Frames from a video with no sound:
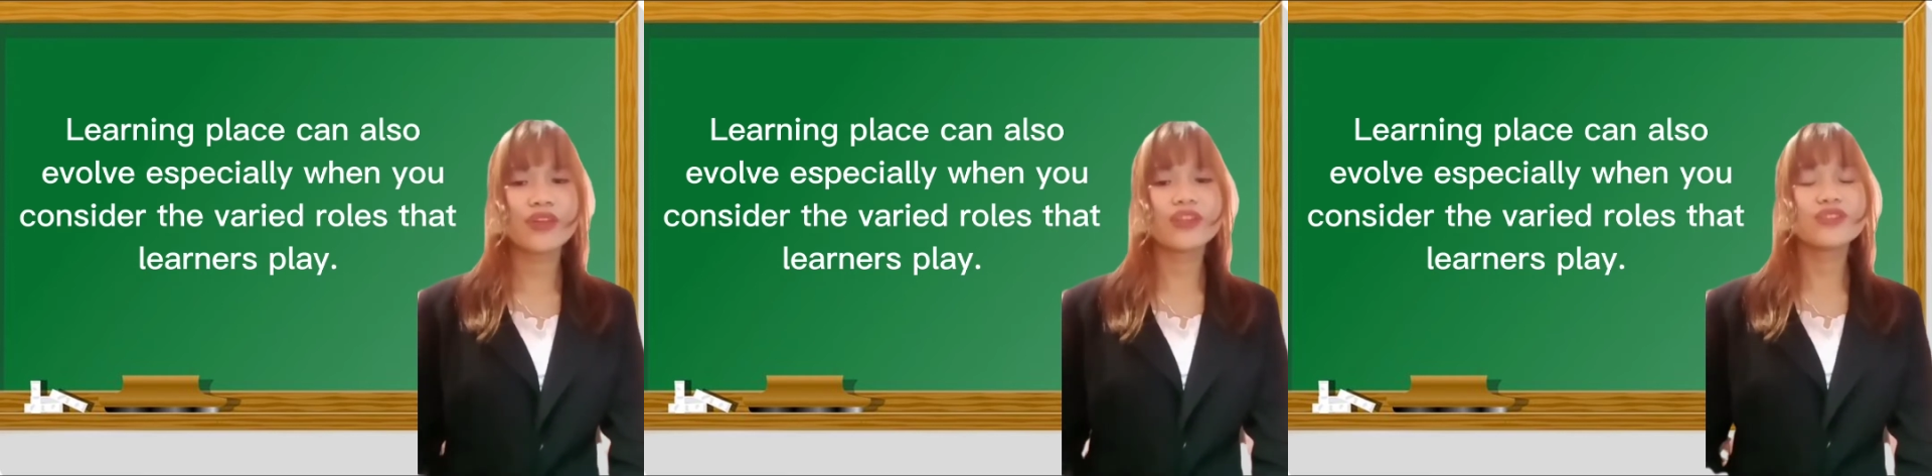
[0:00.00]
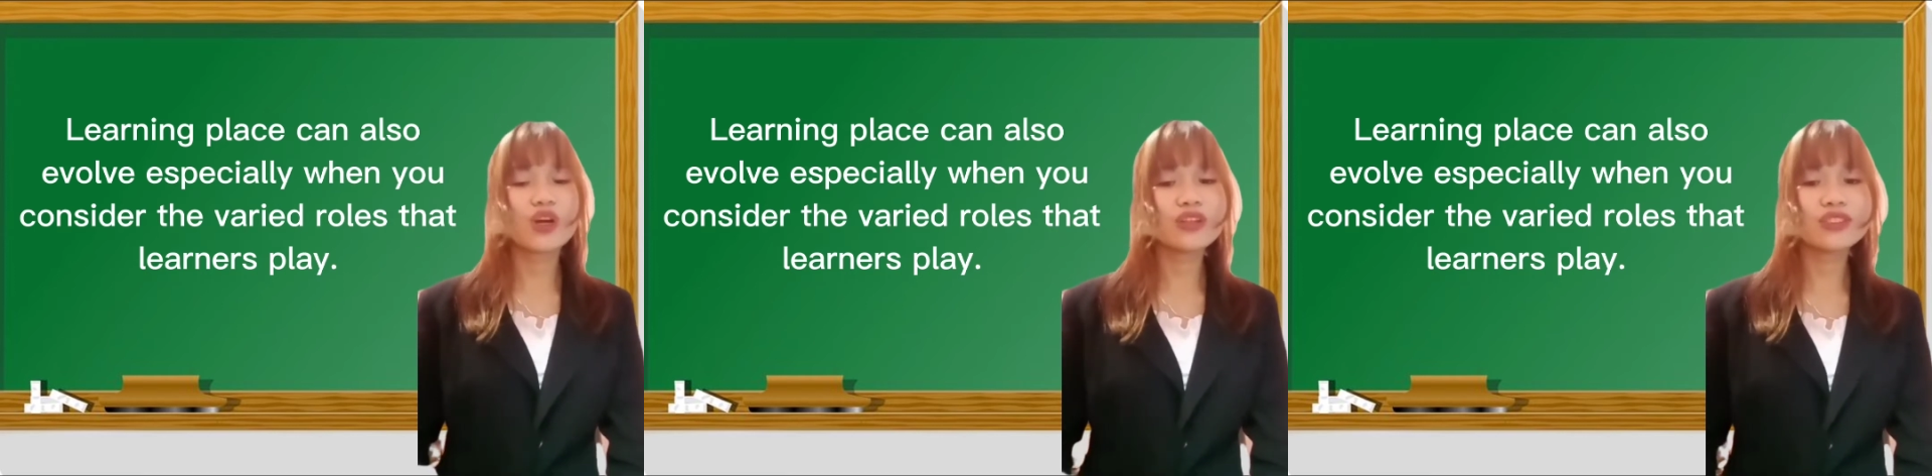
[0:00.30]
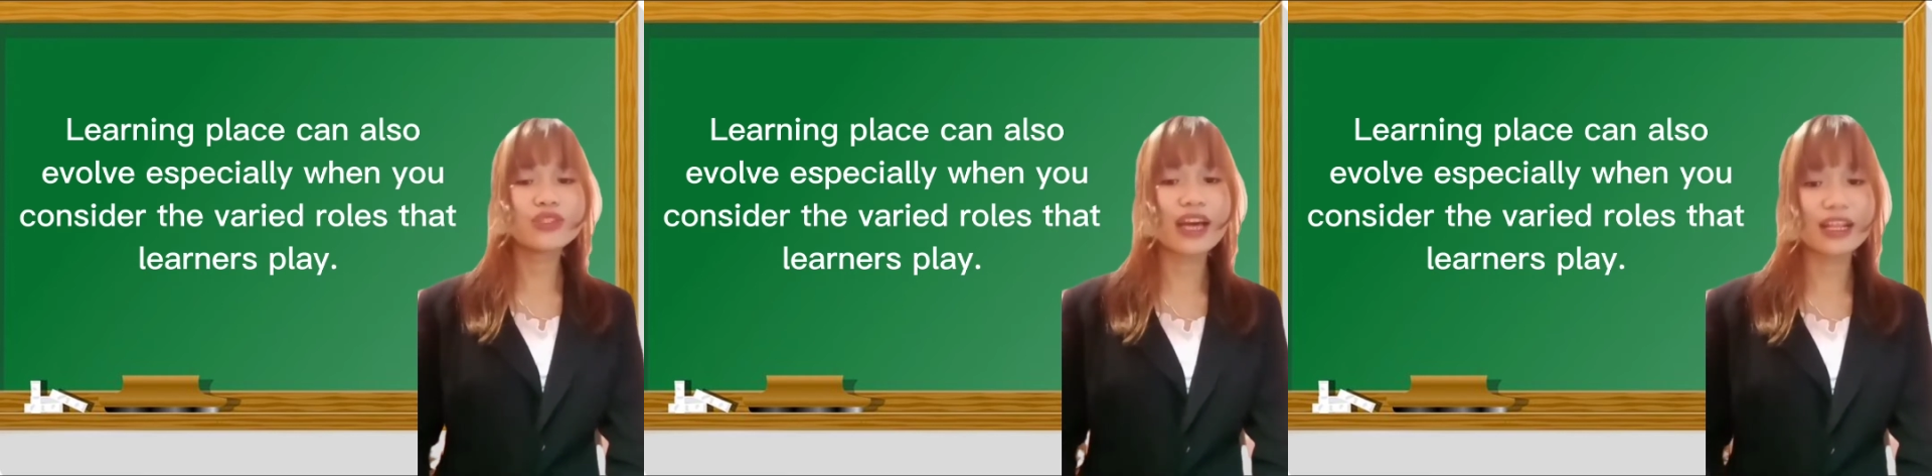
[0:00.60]
There is
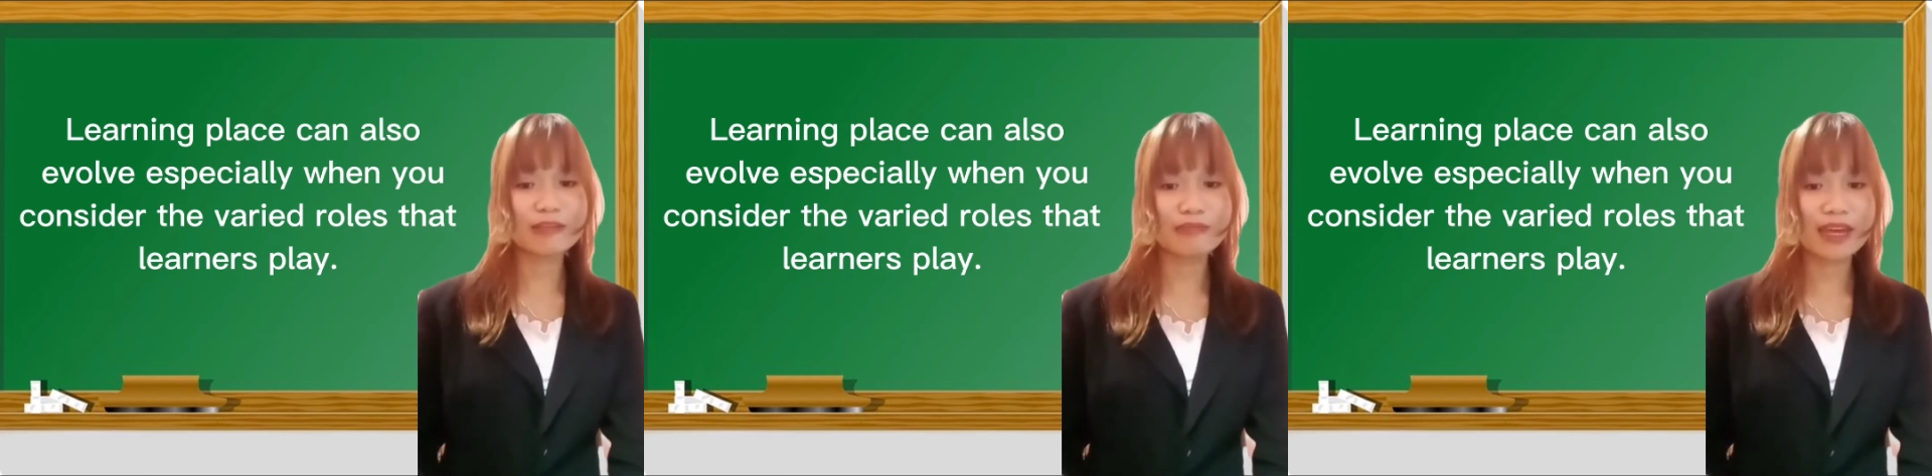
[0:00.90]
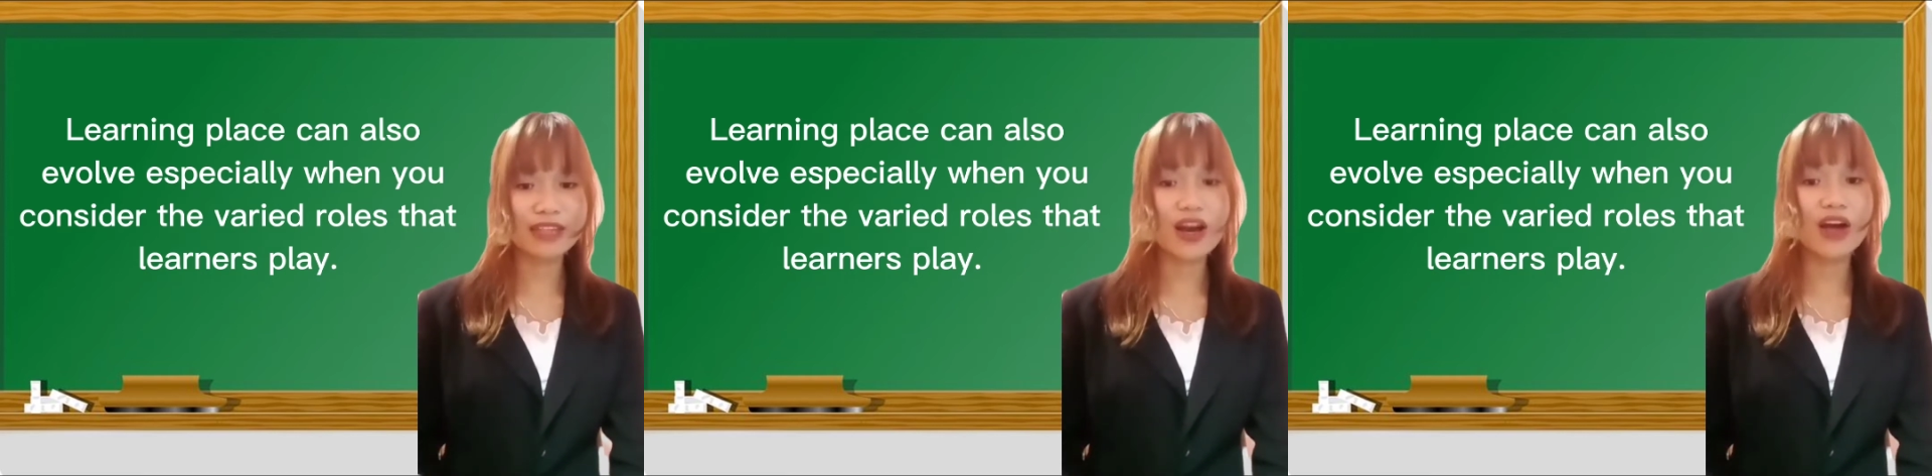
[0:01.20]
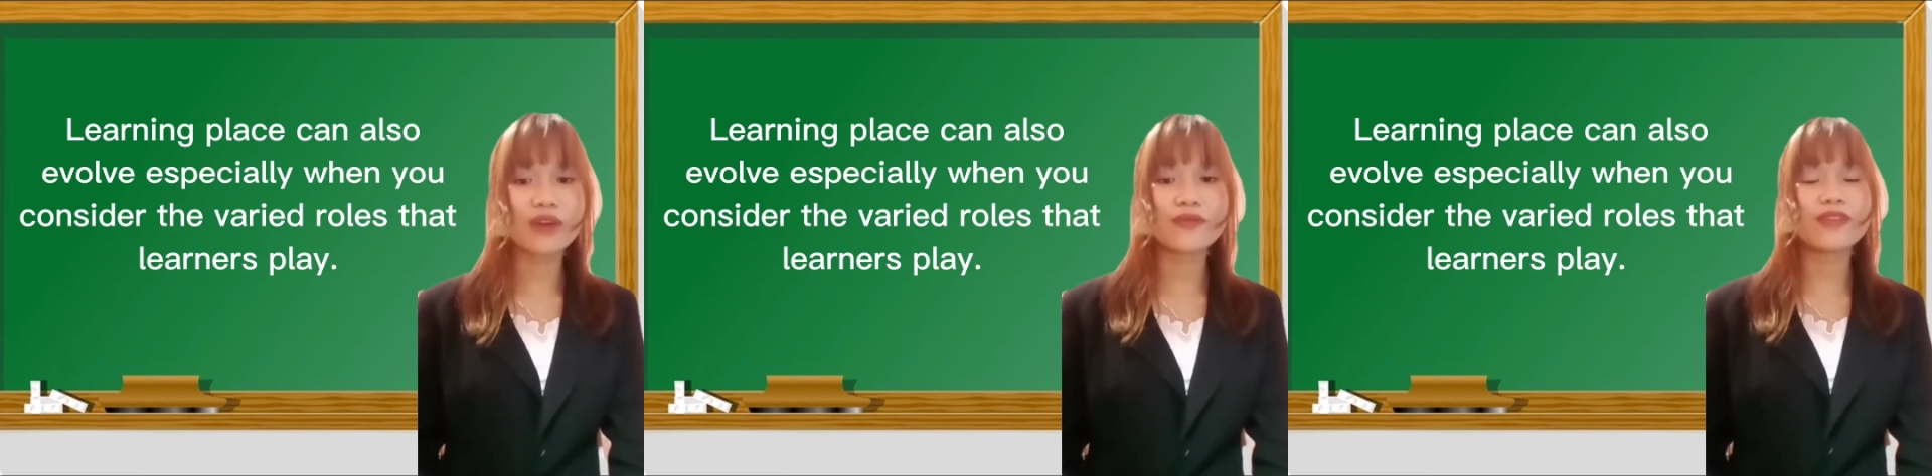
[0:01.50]
also the element
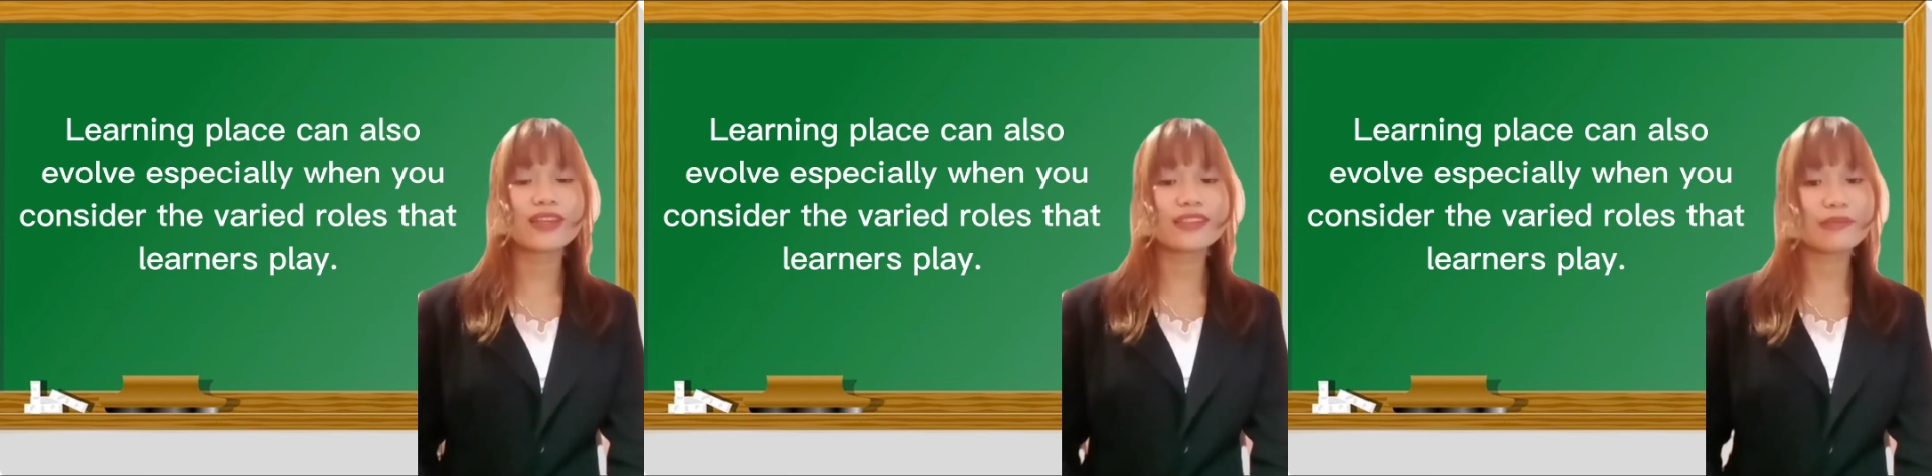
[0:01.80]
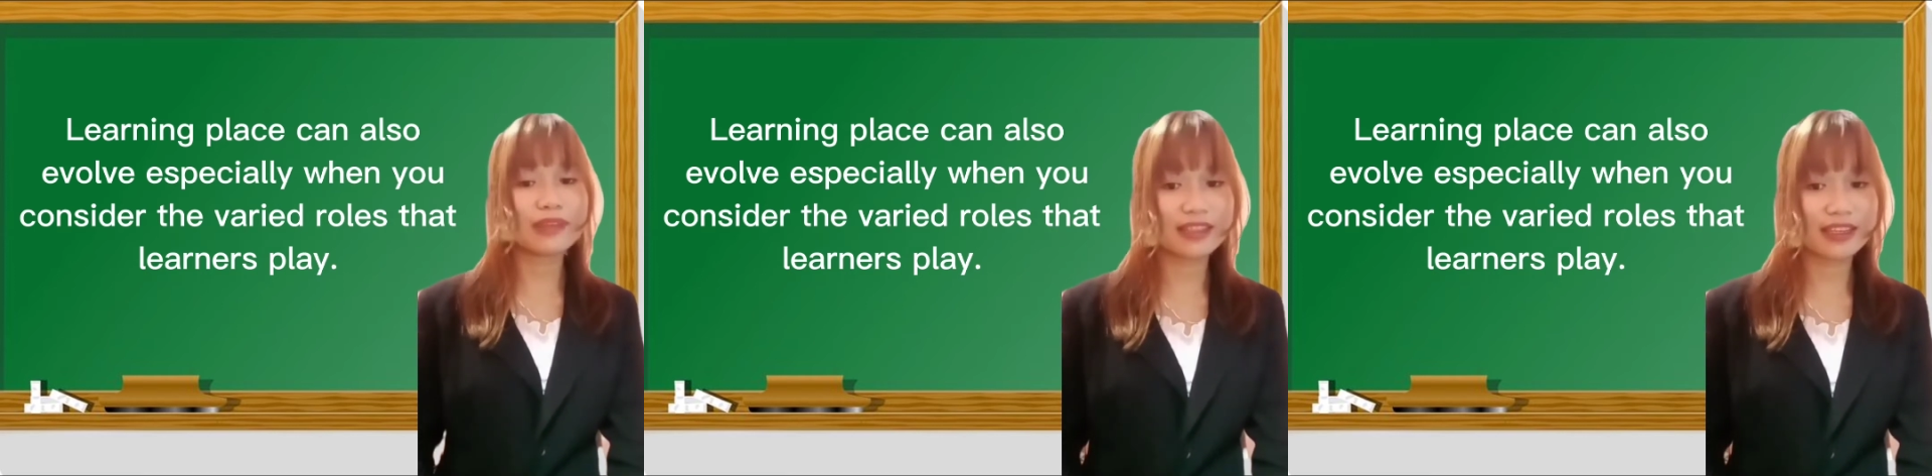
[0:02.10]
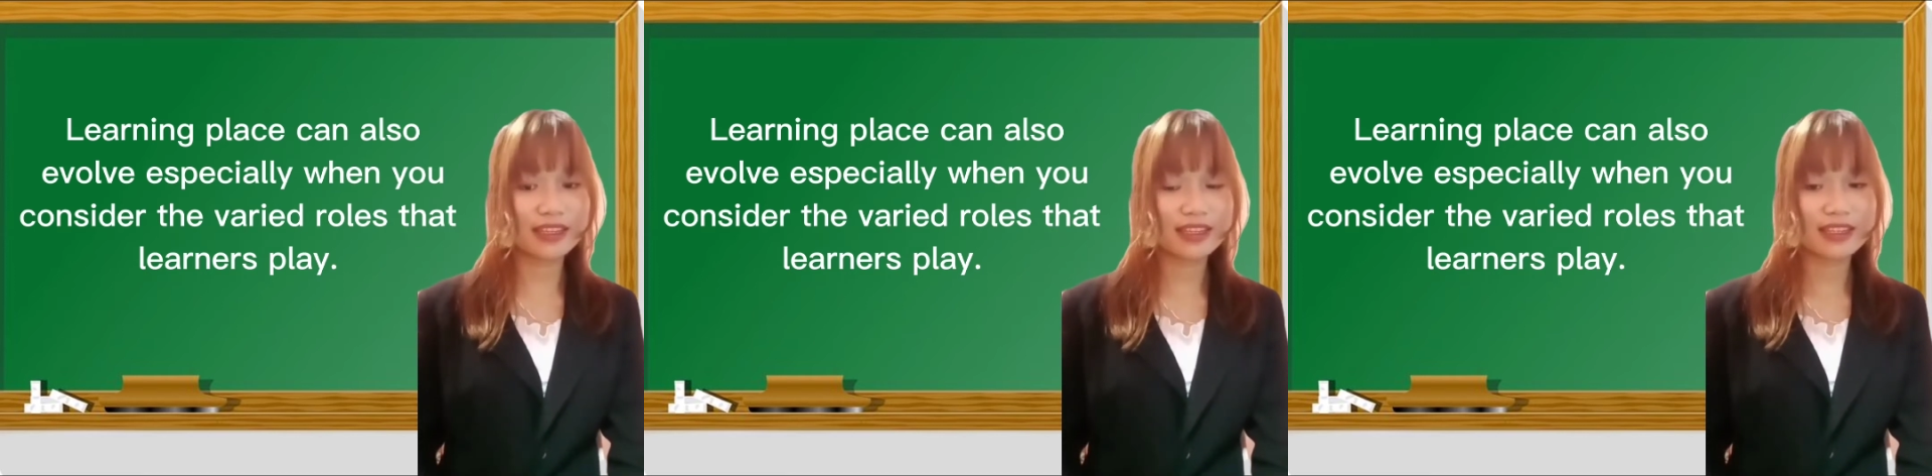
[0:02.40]
of
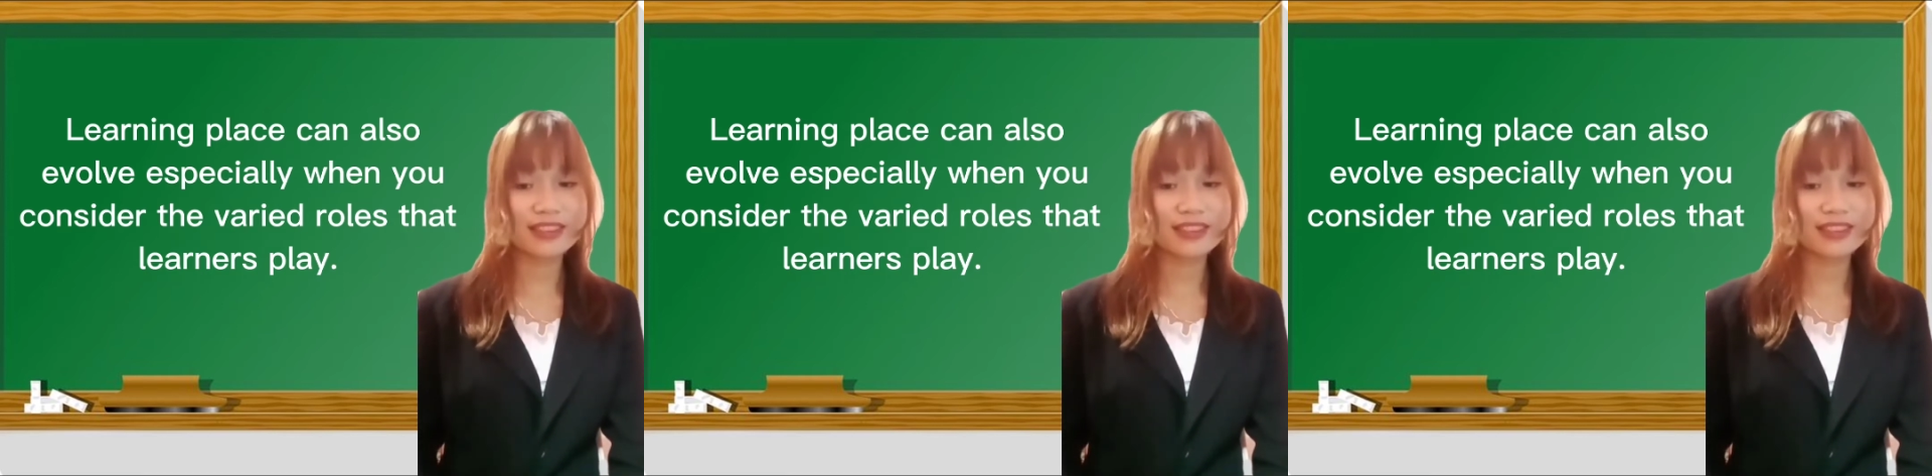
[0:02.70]
flexibility,